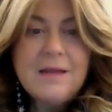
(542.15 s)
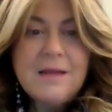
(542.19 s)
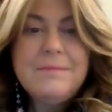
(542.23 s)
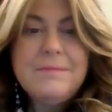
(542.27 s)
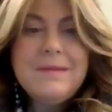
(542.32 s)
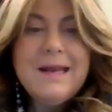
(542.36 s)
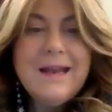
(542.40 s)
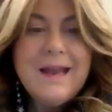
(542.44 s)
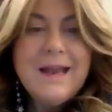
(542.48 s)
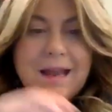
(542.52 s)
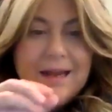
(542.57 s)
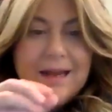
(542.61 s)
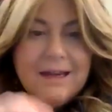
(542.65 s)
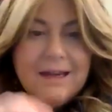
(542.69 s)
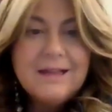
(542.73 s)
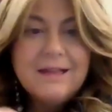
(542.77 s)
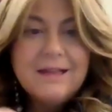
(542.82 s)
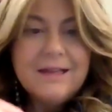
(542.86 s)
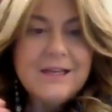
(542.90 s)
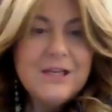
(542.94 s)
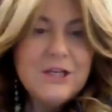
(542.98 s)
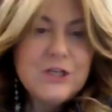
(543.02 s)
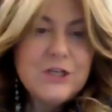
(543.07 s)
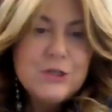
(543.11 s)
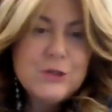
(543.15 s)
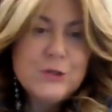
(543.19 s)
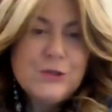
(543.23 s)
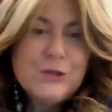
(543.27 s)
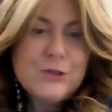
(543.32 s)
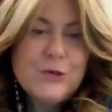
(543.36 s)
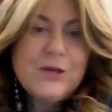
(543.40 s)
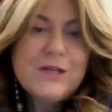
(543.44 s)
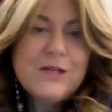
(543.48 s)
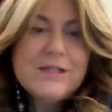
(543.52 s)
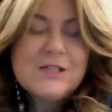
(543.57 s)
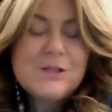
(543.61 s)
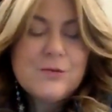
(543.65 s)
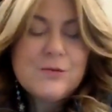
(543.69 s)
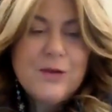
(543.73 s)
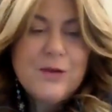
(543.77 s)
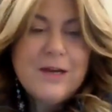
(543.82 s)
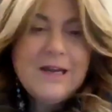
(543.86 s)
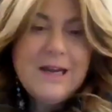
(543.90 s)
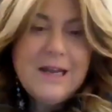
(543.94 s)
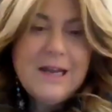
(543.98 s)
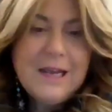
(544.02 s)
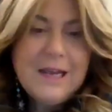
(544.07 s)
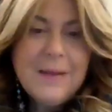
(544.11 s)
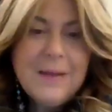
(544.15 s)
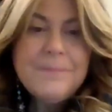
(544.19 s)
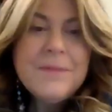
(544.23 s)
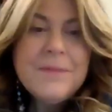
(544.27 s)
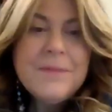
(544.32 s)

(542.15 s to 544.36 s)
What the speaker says: a millennial issue. So it's really